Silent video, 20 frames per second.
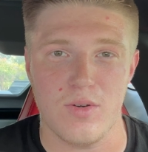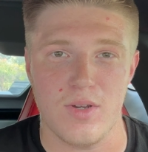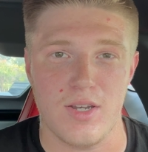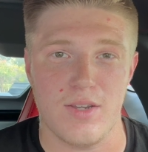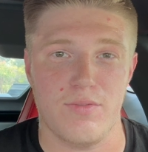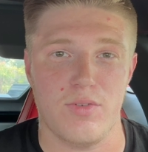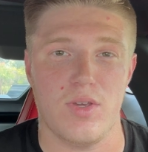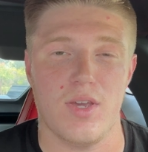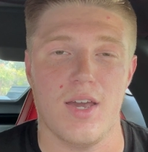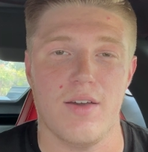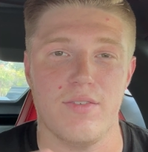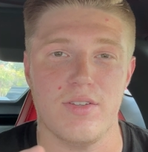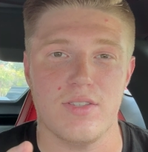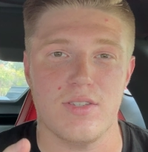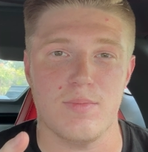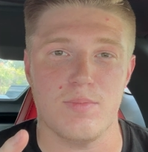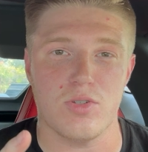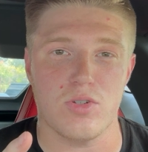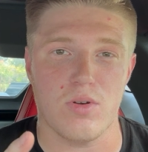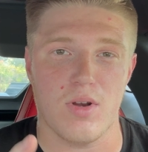And if you haven't
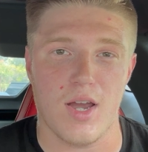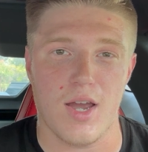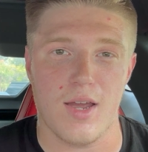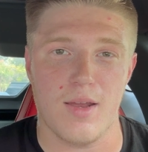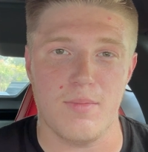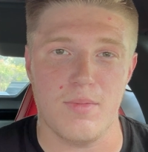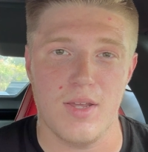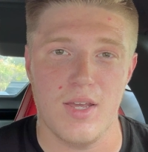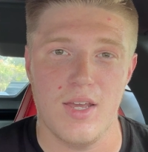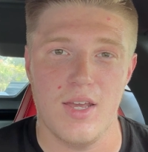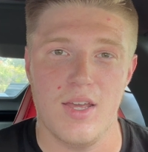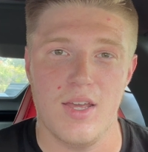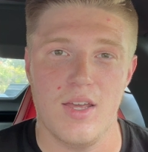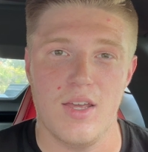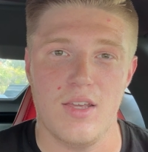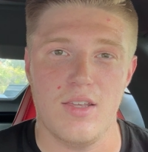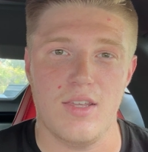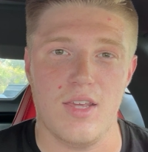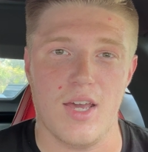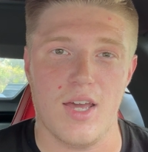subscribed
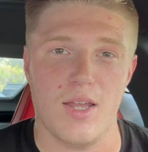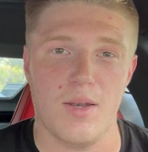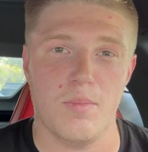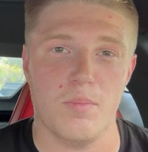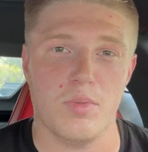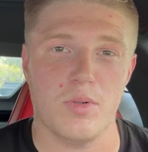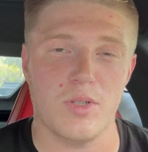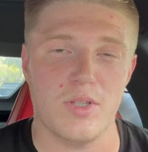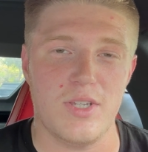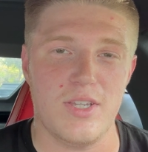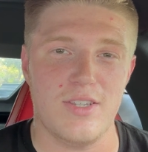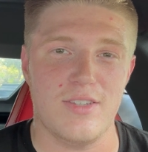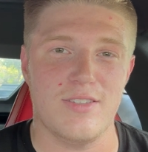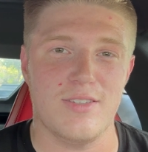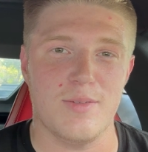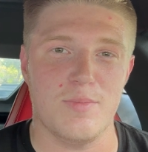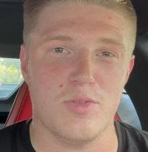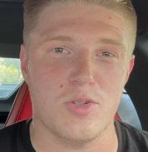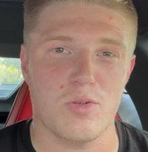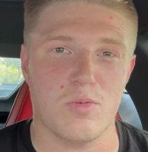yet, please
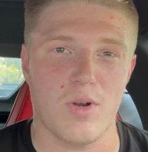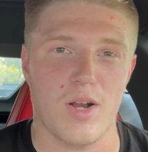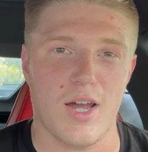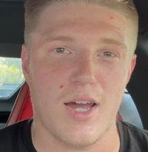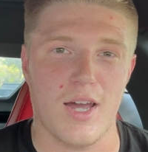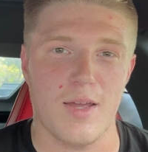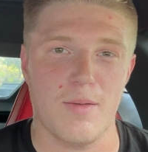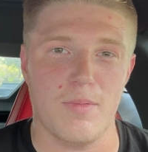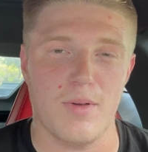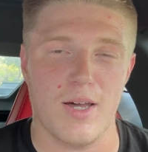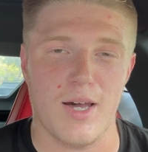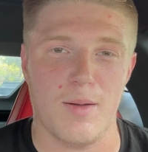subscribe.